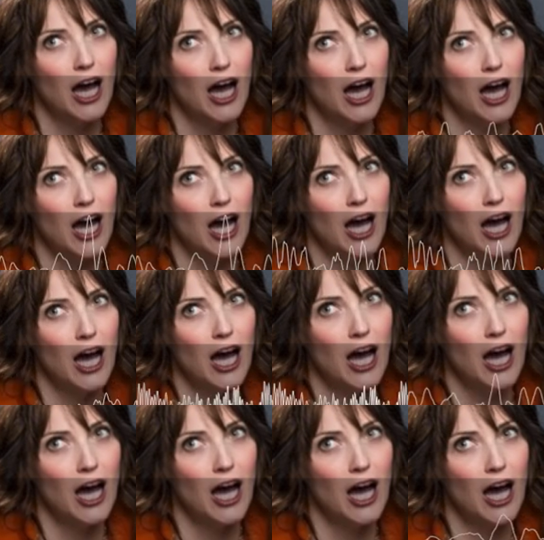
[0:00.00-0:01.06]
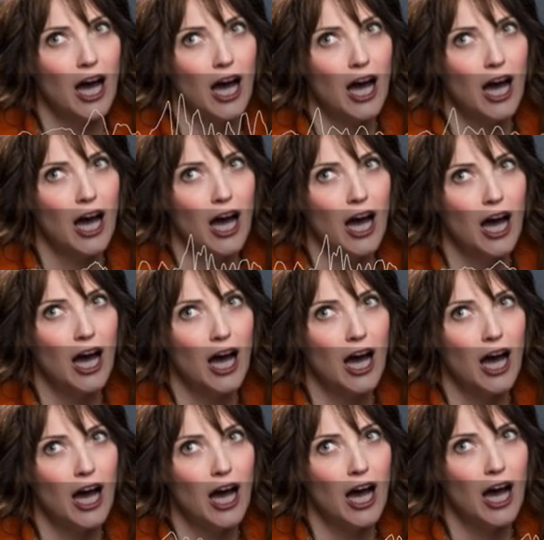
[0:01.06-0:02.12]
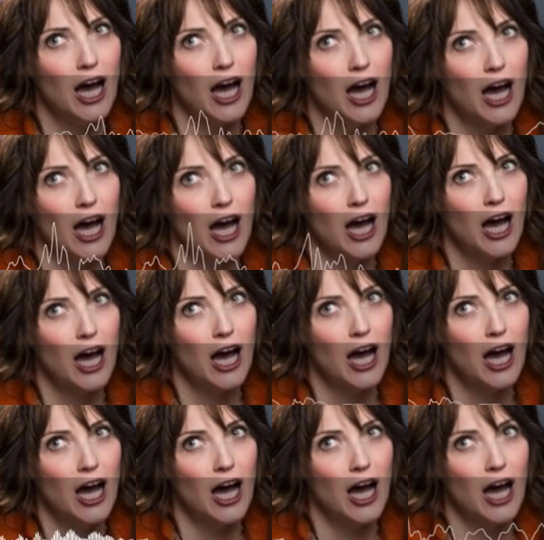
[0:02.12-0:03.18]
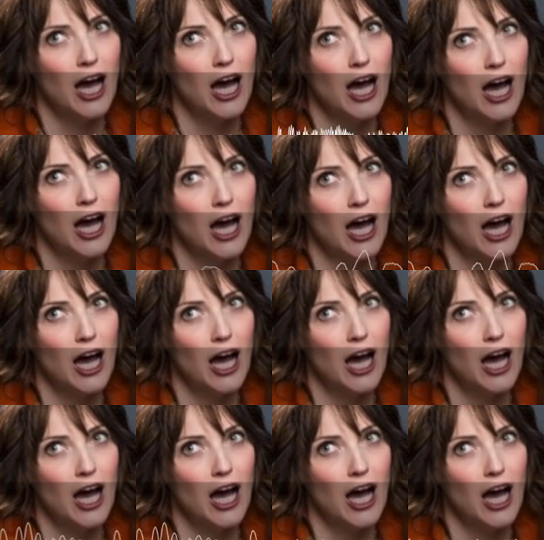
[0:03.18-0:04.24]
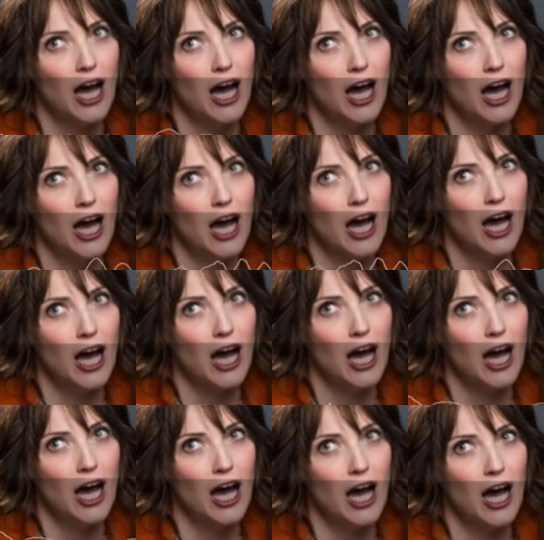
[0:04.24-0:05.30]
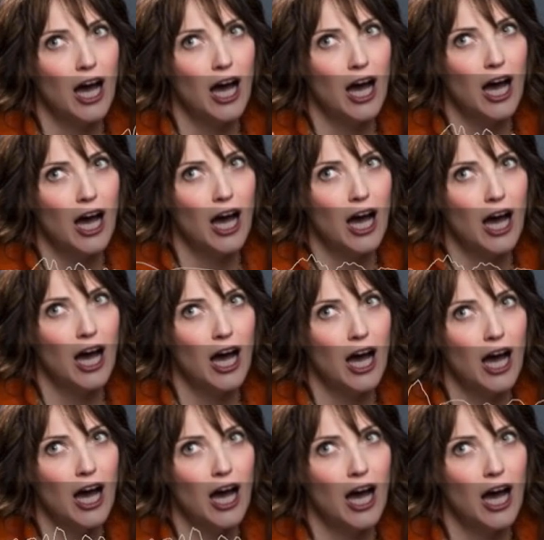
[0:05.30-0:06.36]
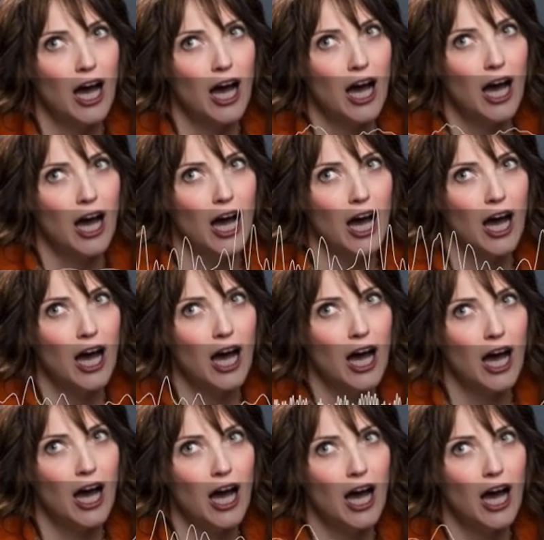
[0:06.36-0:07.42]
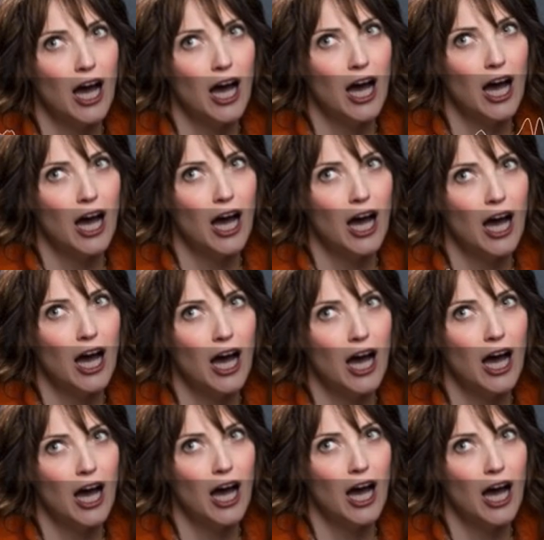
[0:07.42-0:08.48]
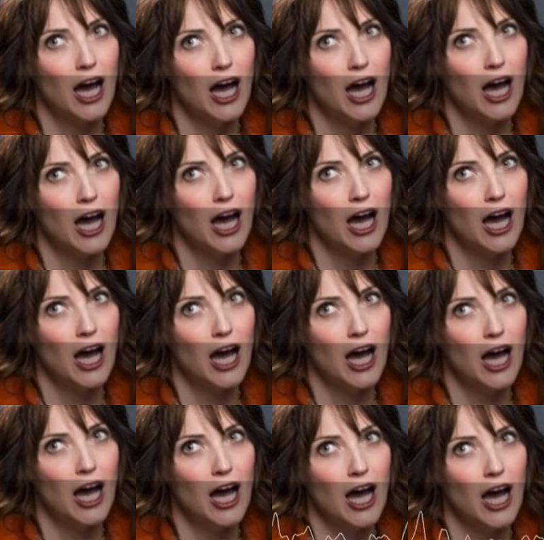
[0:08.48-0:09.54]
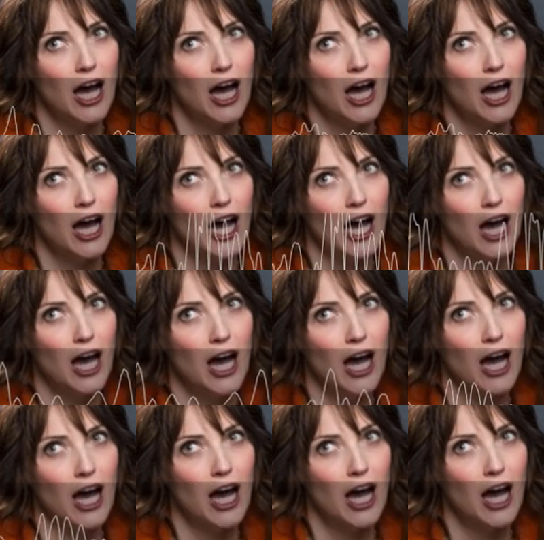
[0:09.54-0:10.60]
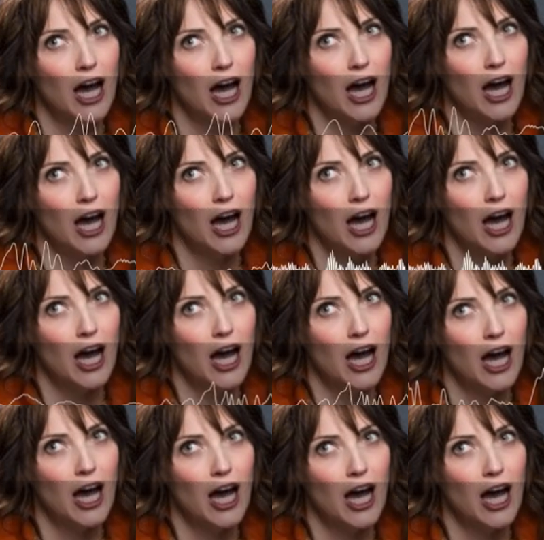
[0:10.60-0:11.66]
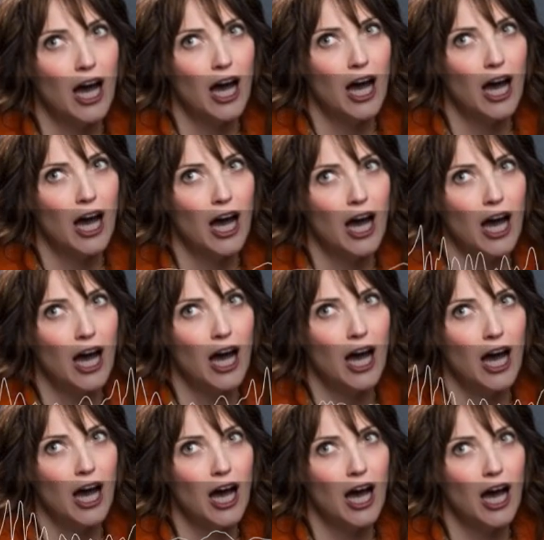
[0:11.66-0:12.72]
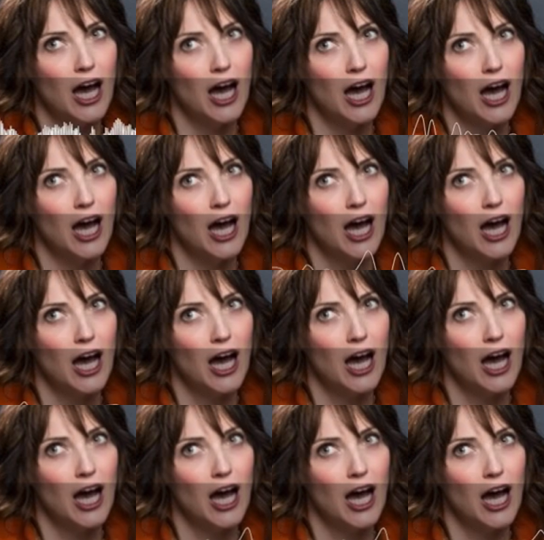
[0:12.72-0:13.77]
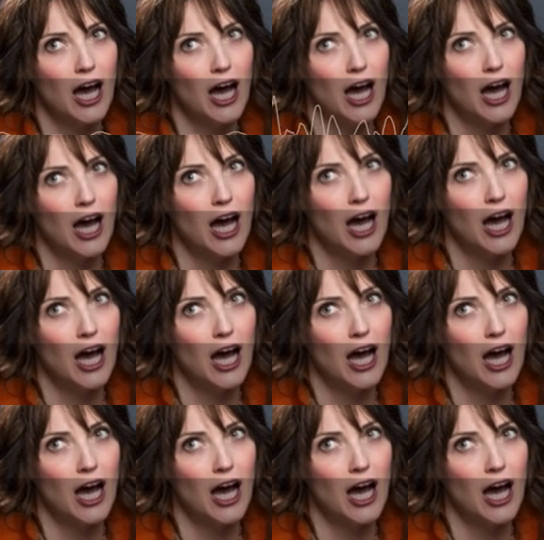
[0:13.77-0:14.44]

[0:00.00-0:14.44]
I don't know, I guess a cool outfit on. It's fine. I mean, it's more fashion forward than fashion neutral. But again, like Dollar Store Lenny Kravitz. You know, he's not a rock star, but he's not on that spectrum of that kind of look.